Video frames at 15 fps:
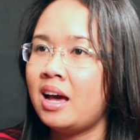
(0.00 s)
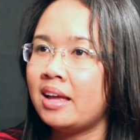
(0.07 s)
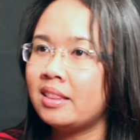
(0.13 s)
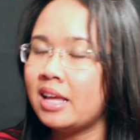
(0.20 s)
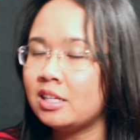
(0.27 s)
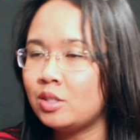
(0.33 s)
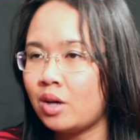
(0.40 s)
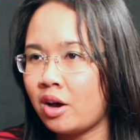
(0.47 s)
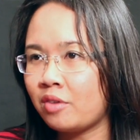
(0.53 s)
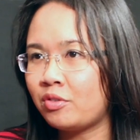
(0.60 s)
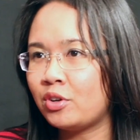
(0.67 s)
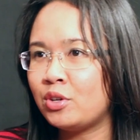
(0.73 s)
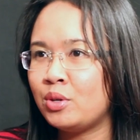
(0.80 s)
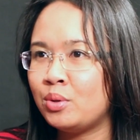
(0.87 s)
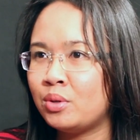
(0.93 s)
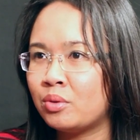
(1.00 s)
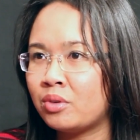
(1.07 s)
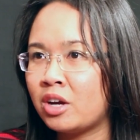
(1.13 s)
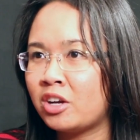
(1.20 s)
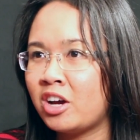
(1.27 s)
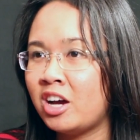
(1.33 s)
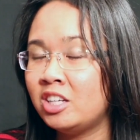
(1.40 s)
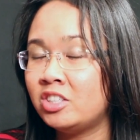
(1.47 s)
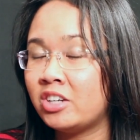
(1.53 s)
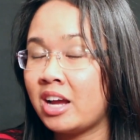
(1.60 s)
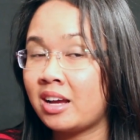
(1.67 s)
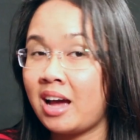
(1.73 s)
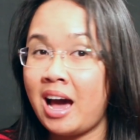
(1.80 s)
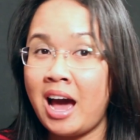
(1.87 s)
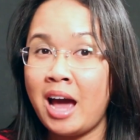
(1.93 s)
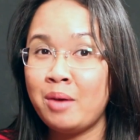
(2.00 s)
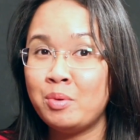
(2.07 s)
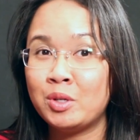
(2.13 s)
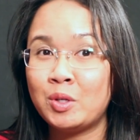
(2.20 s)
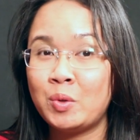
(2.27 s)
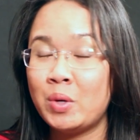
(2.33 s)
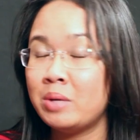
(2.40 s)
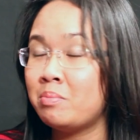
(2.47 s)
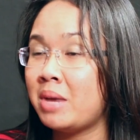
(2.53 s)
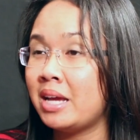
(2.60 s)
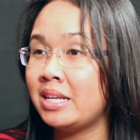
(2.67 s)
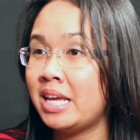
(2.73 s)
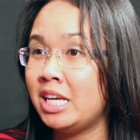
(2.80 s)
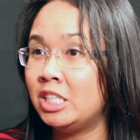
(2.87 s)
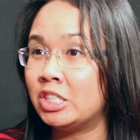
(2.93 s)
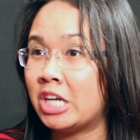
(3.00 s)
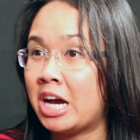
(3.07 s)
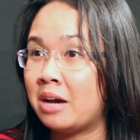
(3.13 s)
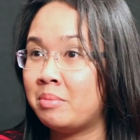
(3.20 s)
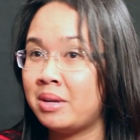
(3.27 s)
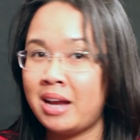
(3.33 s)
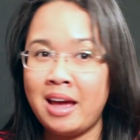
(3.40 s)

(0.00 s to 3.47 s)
I'd like to offer you a contract, I would quit my day job.